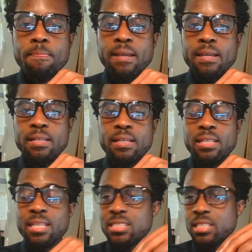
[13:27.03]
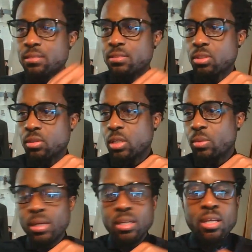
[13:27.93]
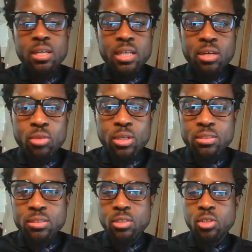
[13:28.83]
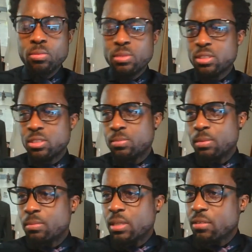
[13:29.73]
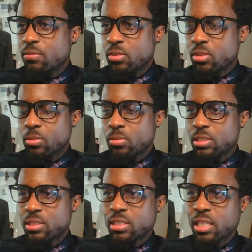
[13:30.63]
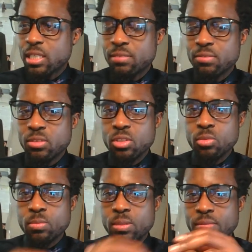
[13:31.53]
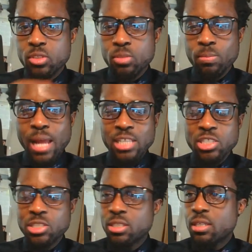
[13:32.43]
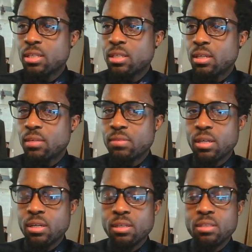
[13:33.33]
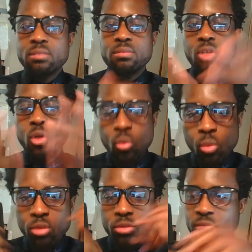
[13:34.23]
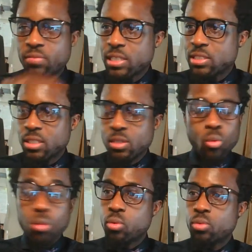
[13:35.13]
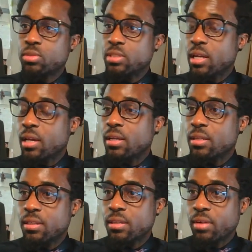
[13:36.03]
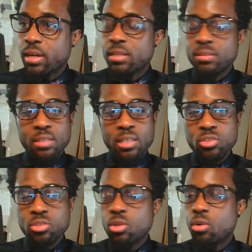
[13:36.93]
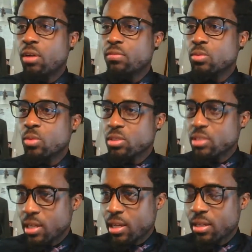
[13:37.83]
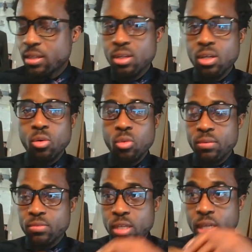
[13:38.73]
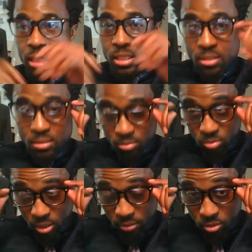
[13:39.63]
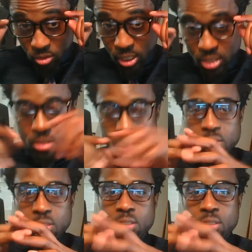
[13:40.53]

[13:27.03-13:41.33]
and that's it. So anyway, got to run. Hope this has been meaningful. Hope this is kind of giving you a little bit of a splash of cold water in the face. Like, whoo, yeah, right. As you go off to work today or wherever you're headed, whenever you catch this,